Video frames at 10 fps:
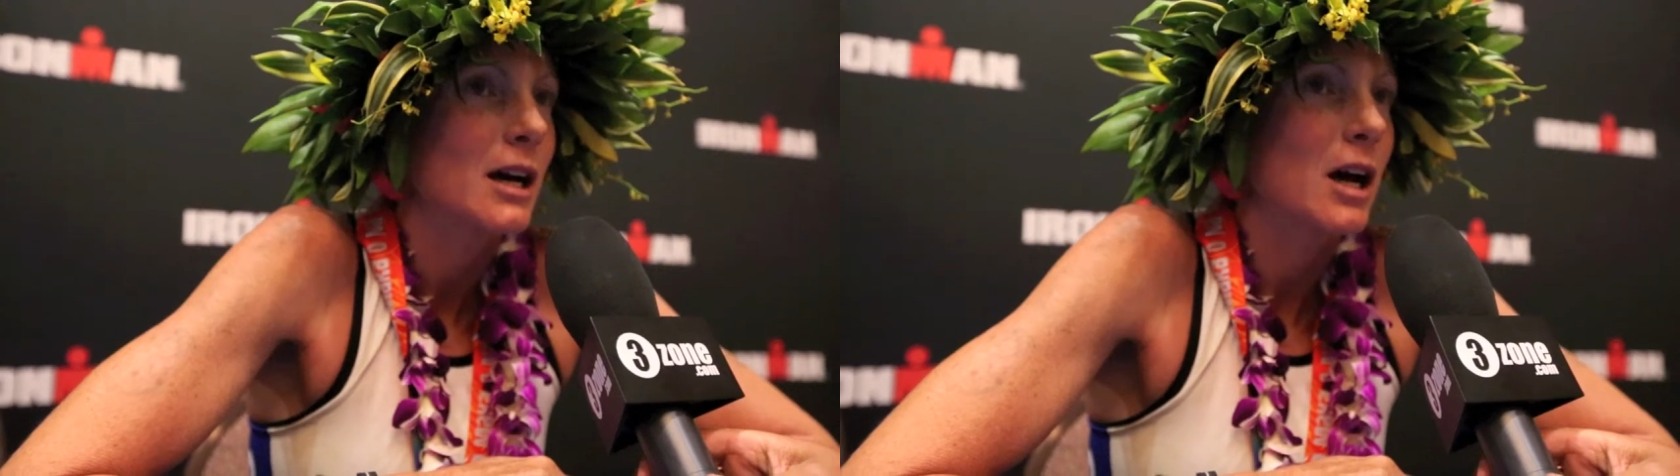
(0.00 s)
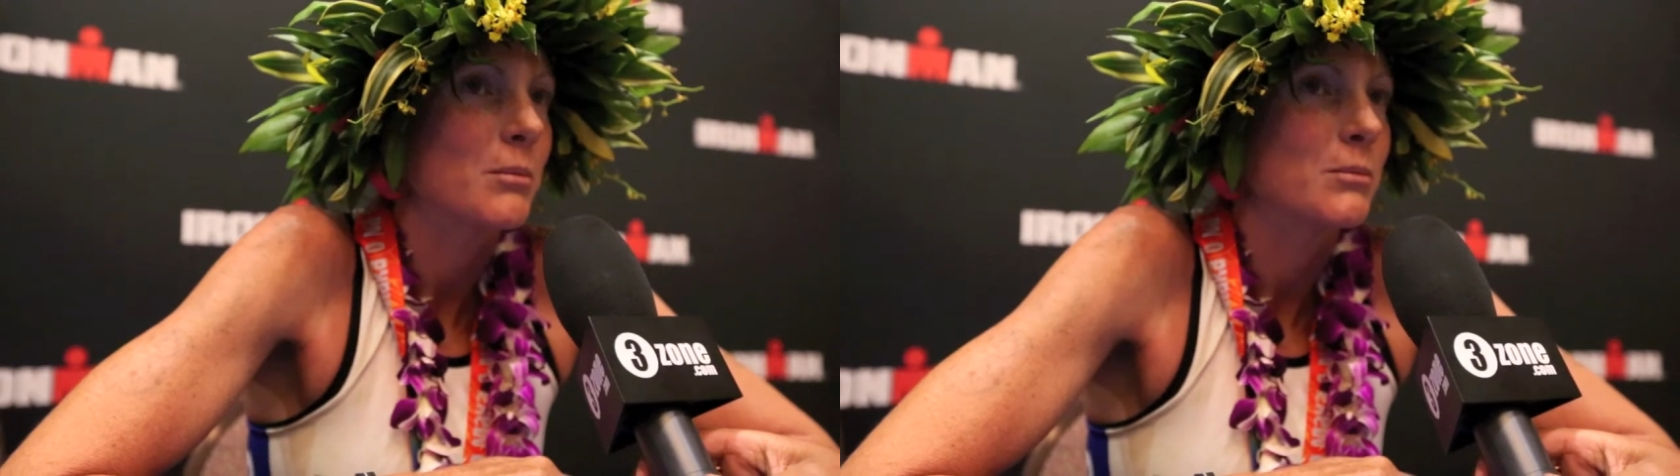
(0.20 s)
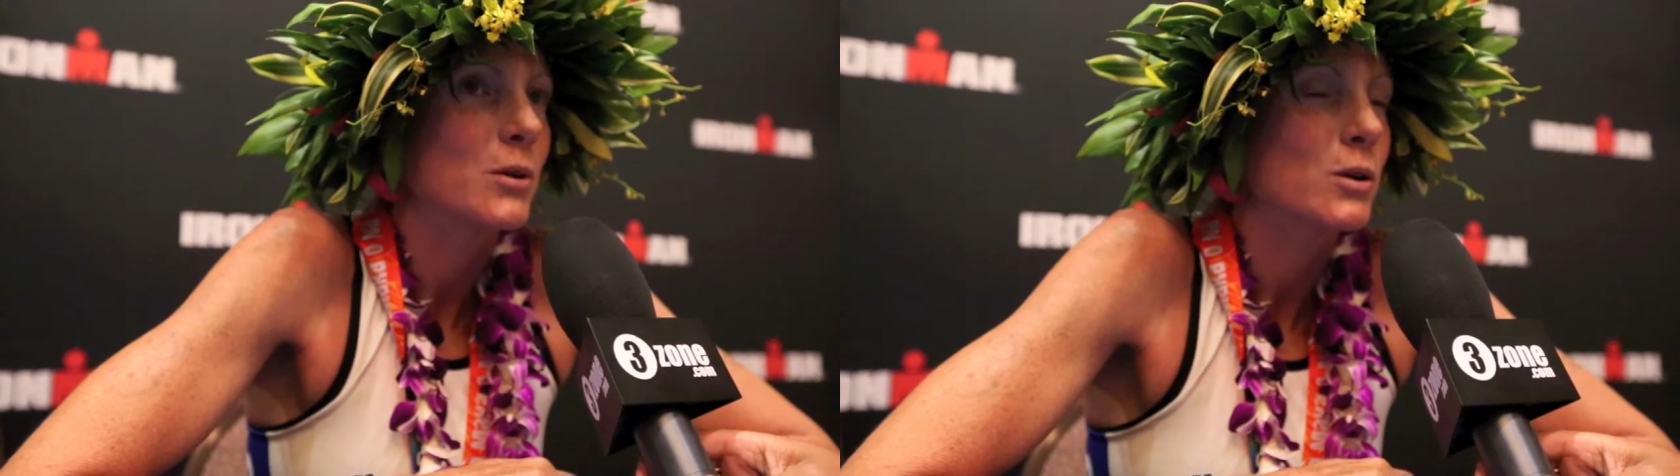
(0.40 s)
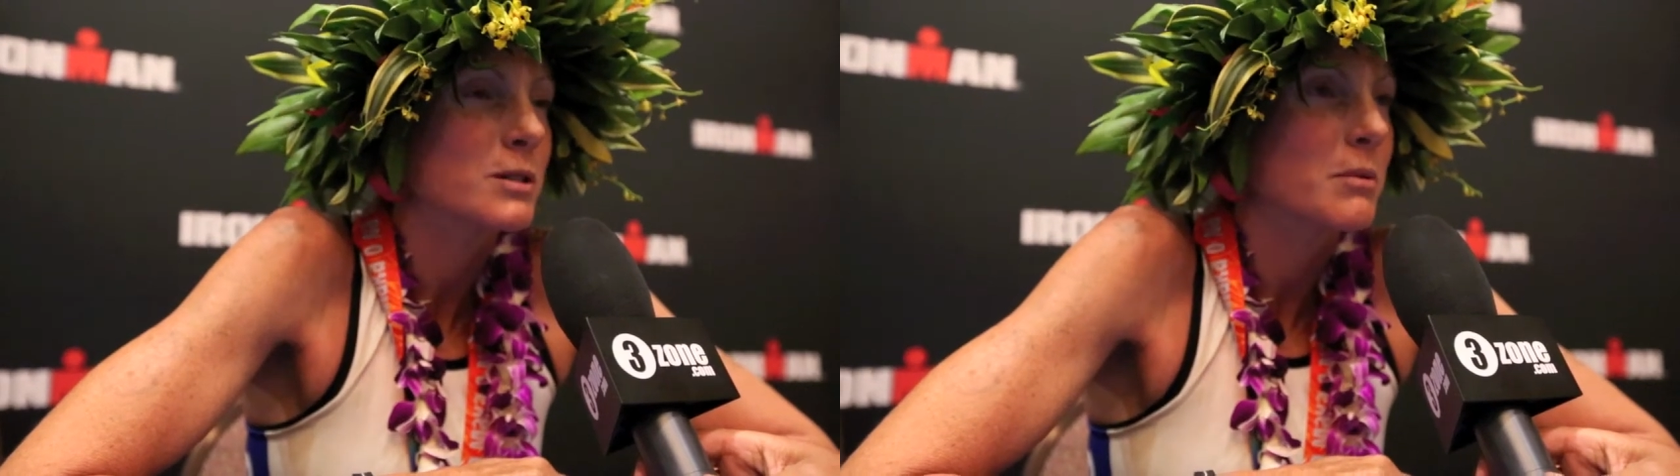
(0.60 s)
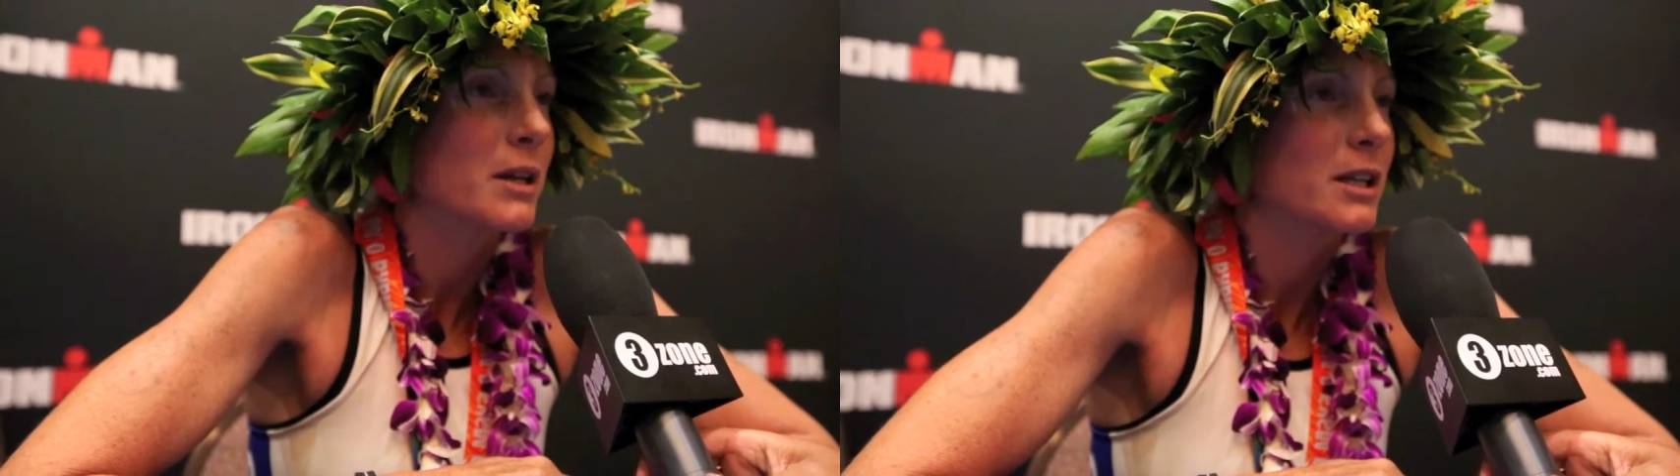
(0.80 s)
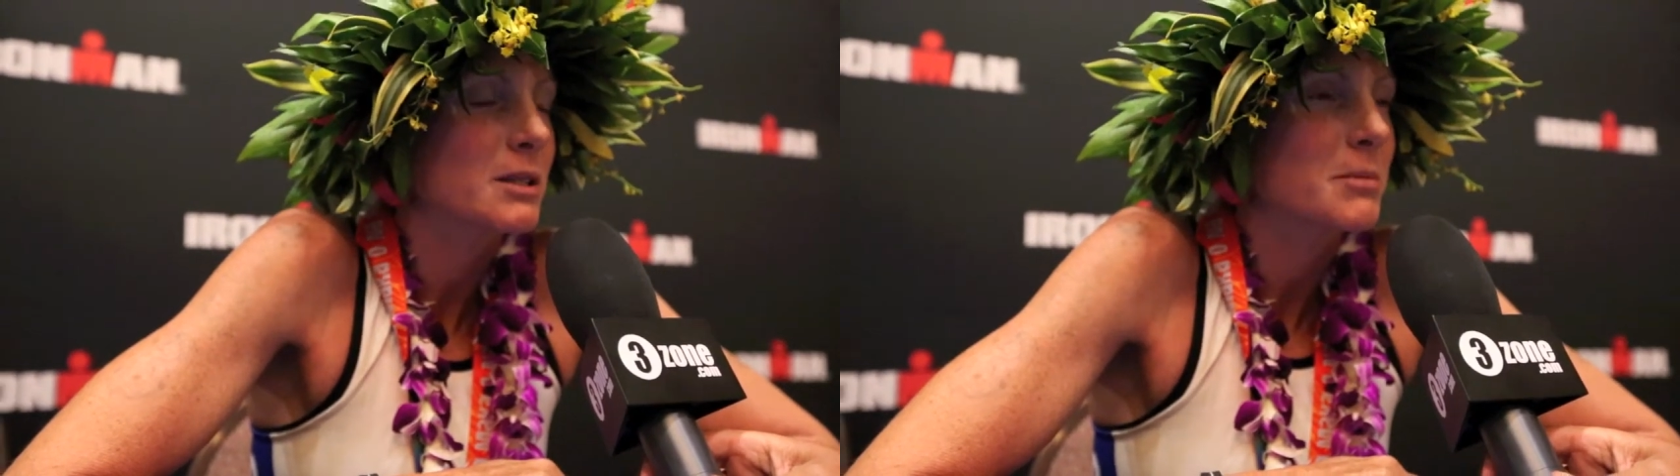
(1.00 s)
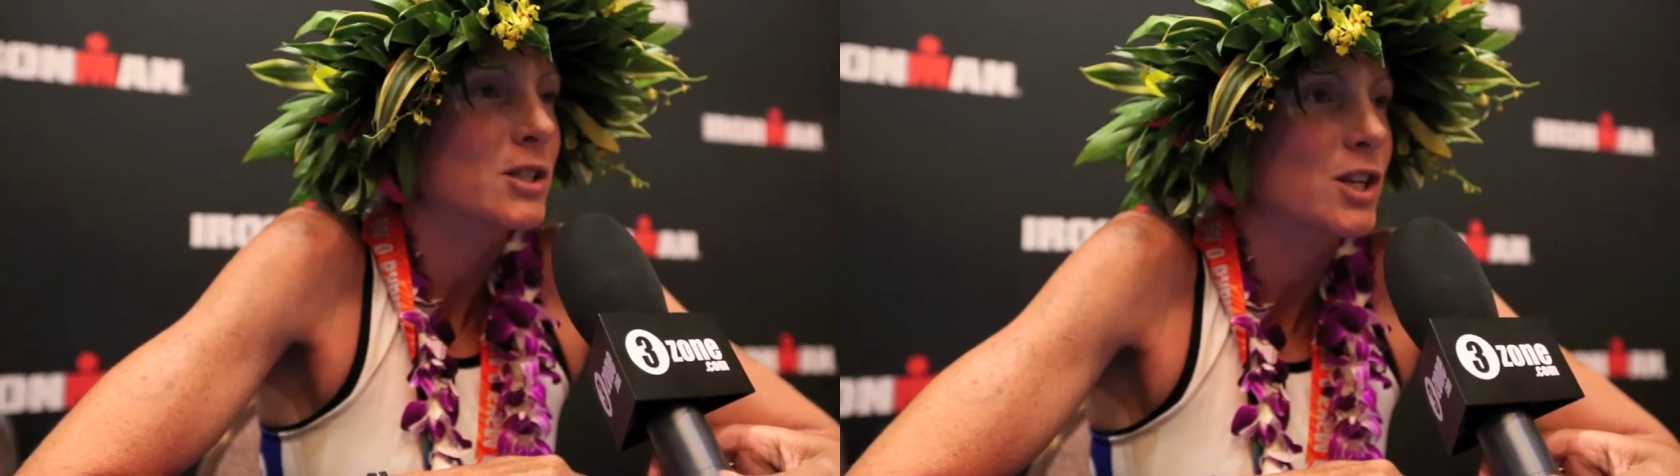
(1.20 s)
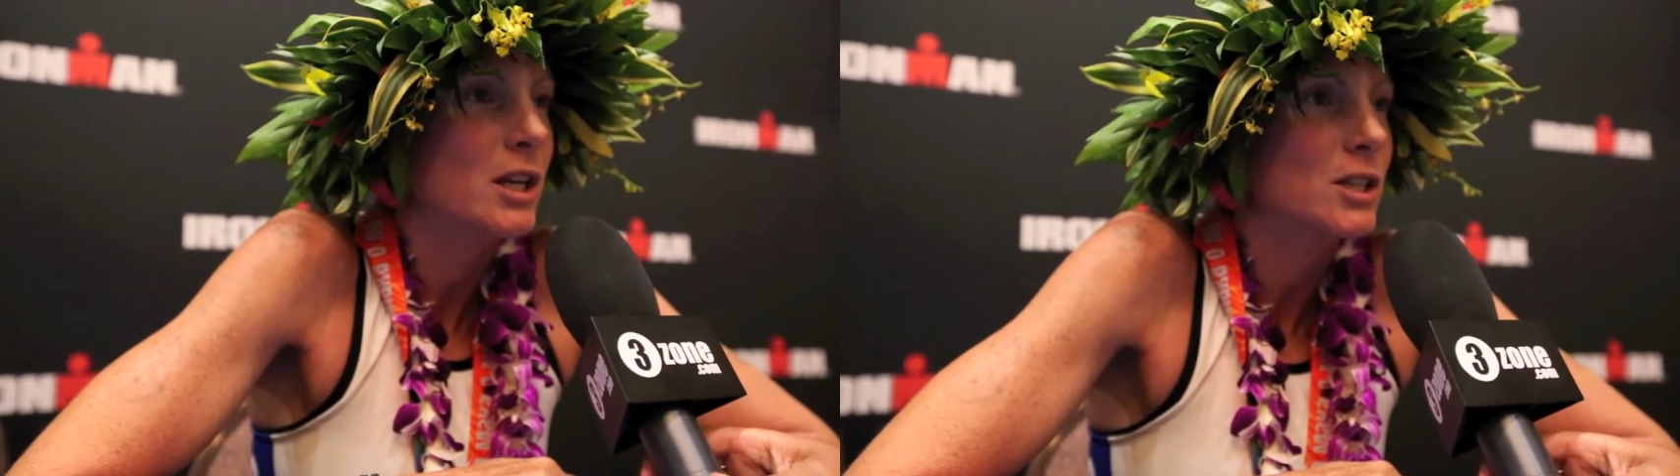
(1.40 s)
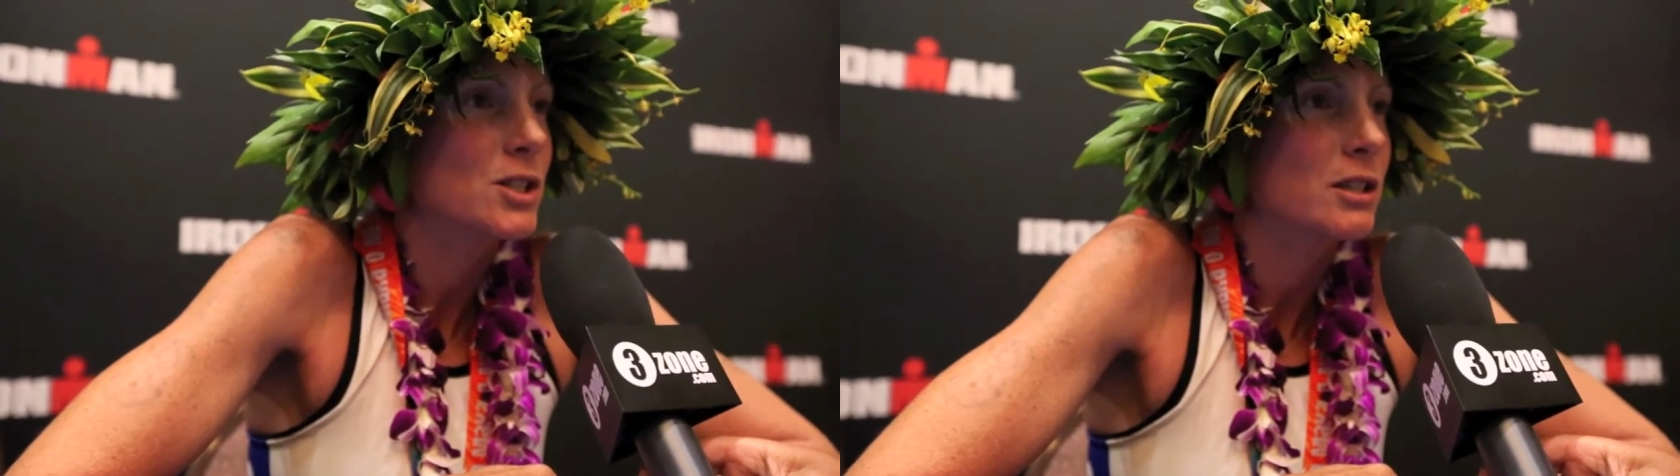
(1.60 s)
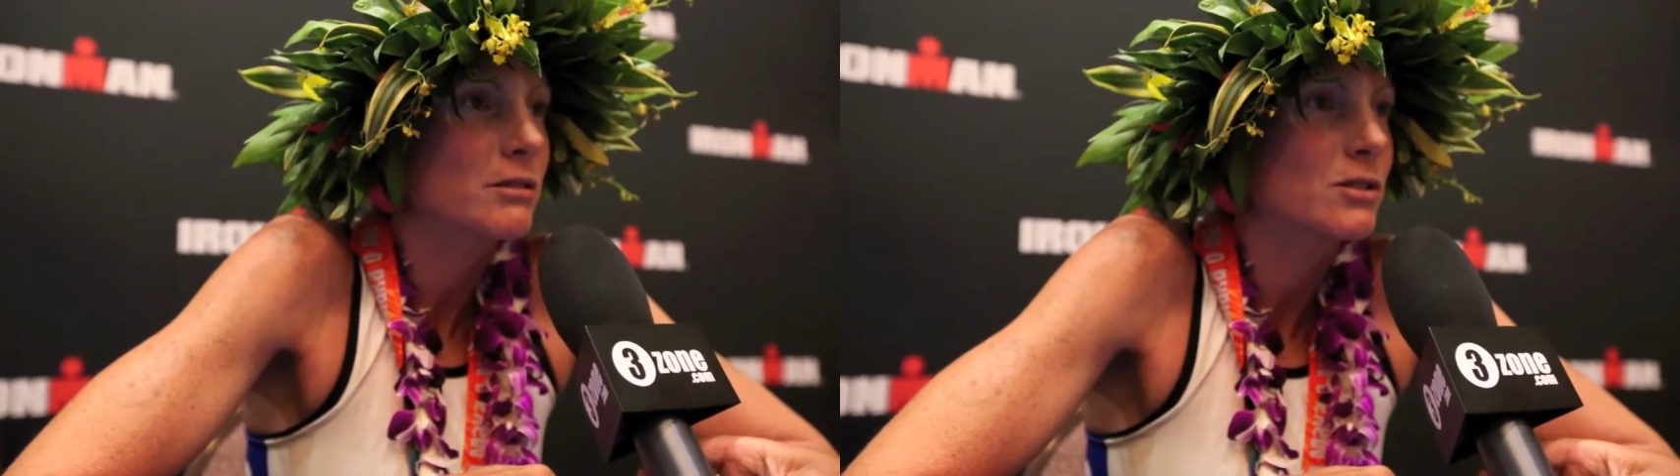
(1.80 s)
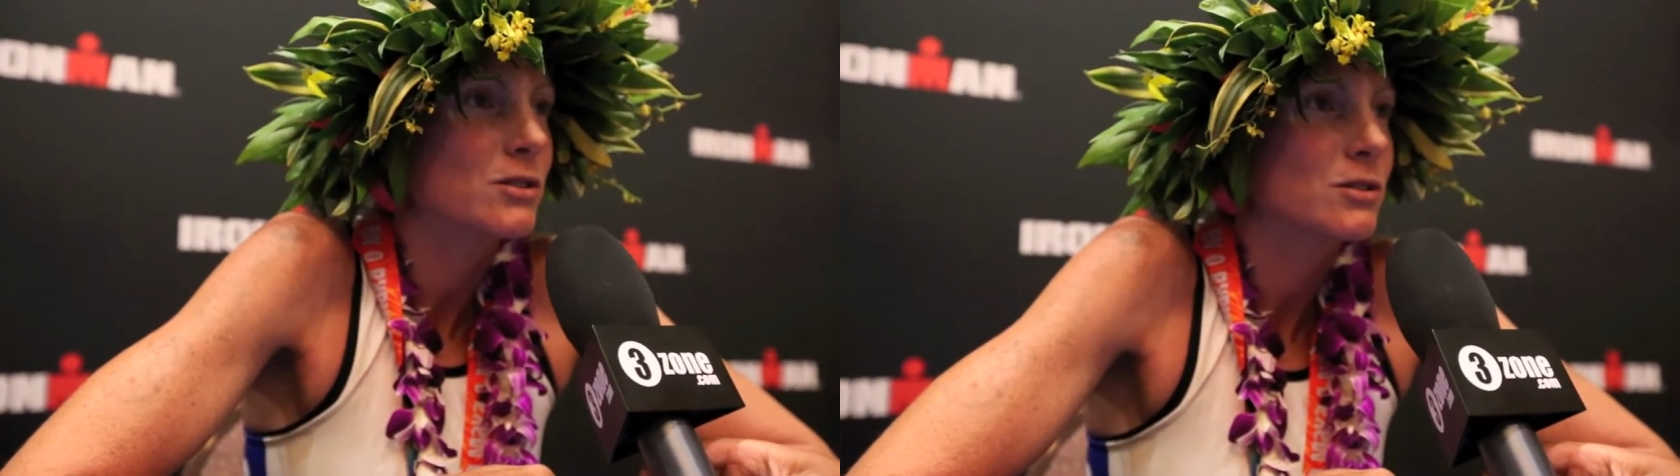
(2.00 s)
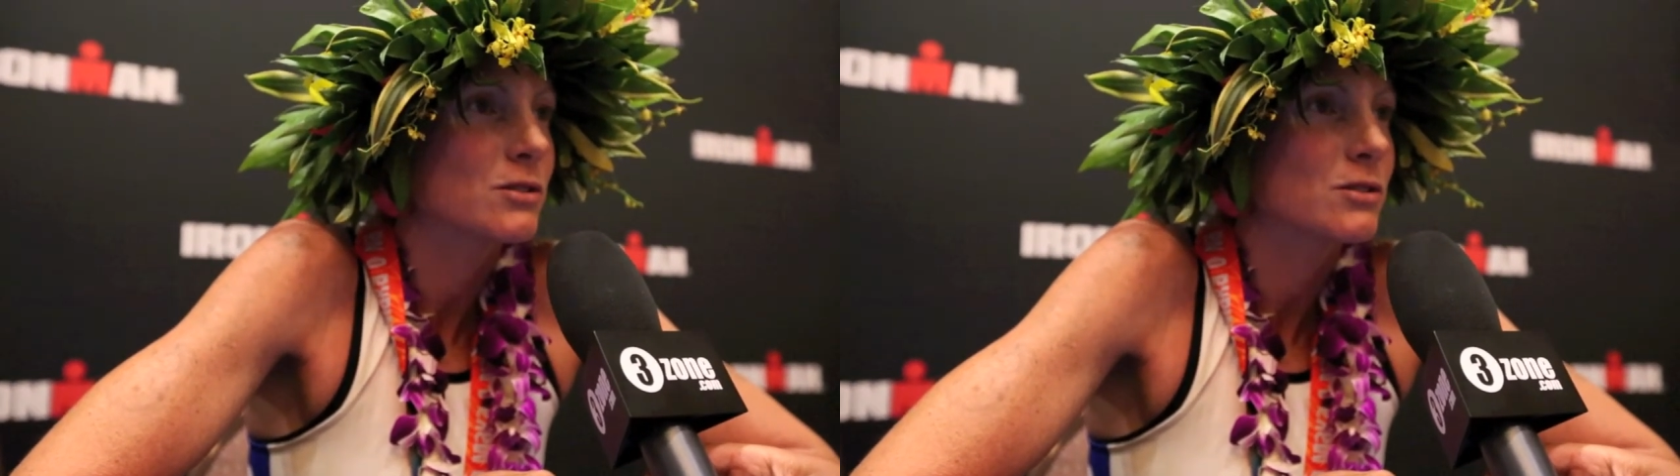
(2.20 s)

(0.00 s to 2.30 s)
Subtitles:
I'm not spending as much energy